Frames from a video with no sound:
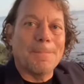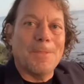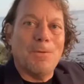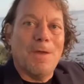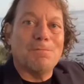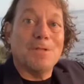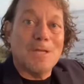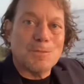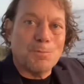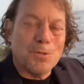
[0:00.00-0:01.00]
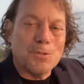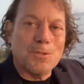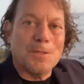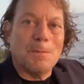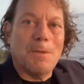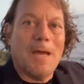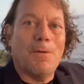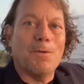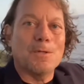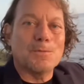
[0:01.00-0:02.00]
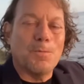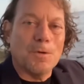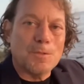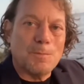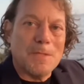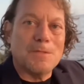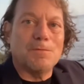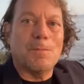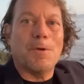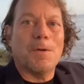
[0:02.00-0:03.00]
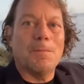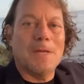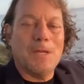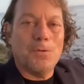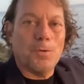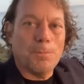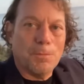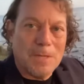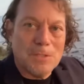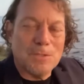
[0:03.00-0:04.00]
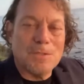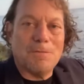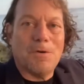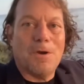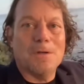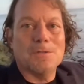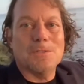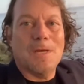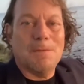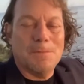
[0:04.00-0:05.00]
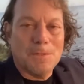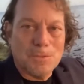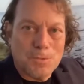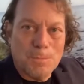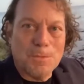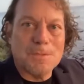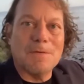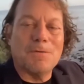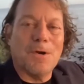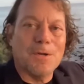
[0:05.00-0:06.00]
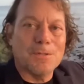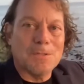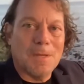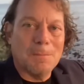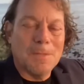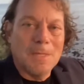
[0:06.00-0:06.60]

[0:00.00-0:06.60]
You have less purchasing power, it's more expensive to borrow money, corporations have a harder time, and consumers have a harder time.